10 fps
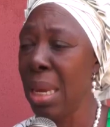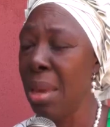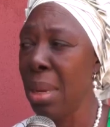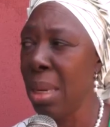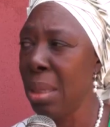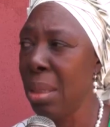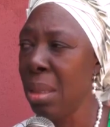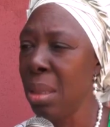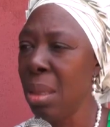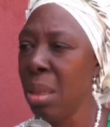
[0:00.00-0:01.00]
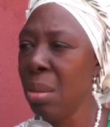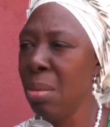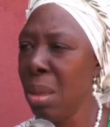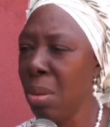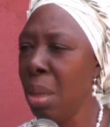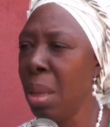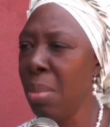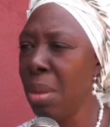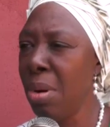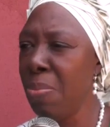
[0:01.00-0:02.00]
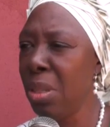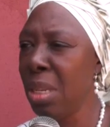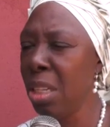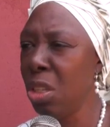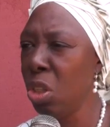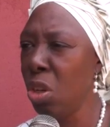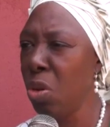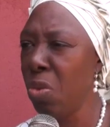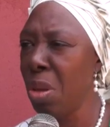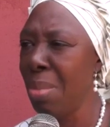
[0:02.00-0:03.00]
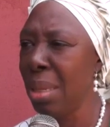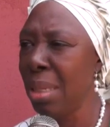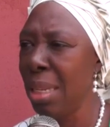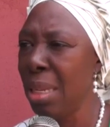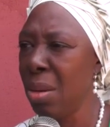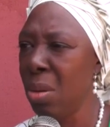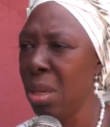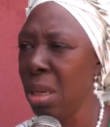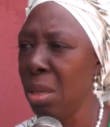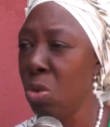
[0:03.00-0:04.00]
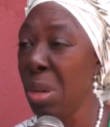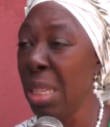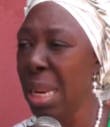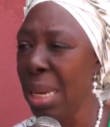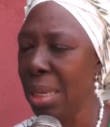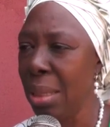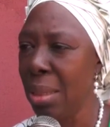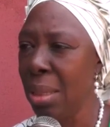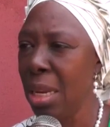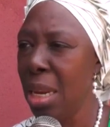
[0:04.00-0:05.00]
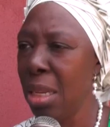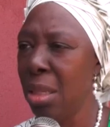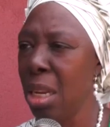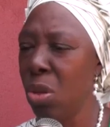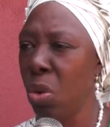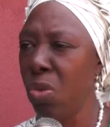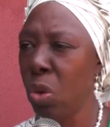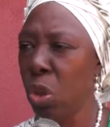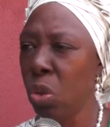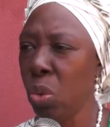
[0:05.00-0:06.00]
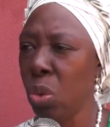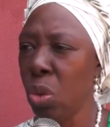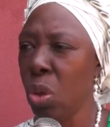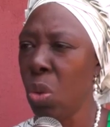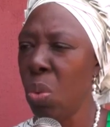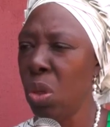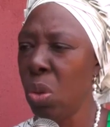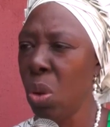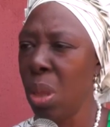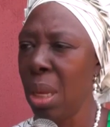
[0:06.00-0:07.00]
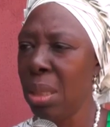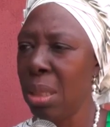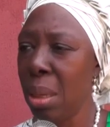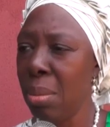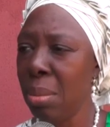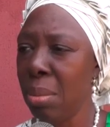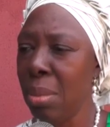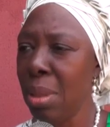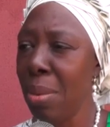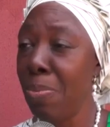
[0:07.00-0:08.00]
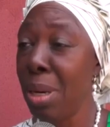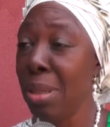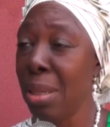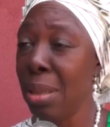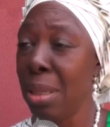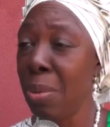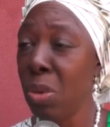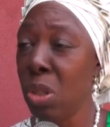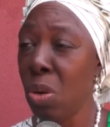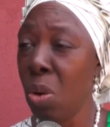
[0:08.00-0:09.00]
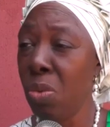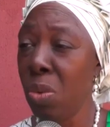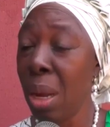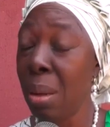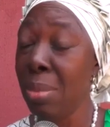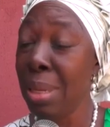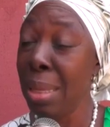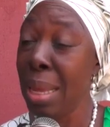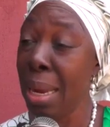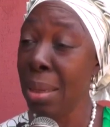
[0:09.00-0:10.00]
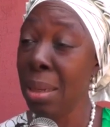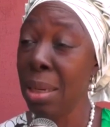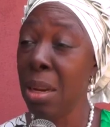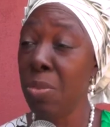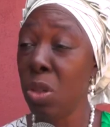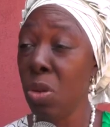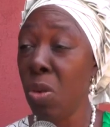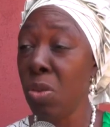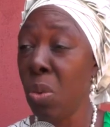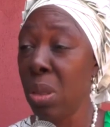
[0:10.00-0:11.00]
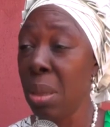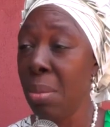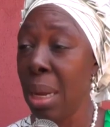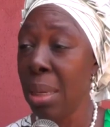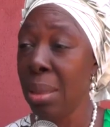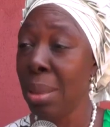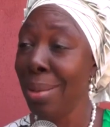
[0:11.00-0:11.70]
came in, the representation of women started dwindling in the state of Osun. We saw that the present deputy governor, the then deputy governor, was a man.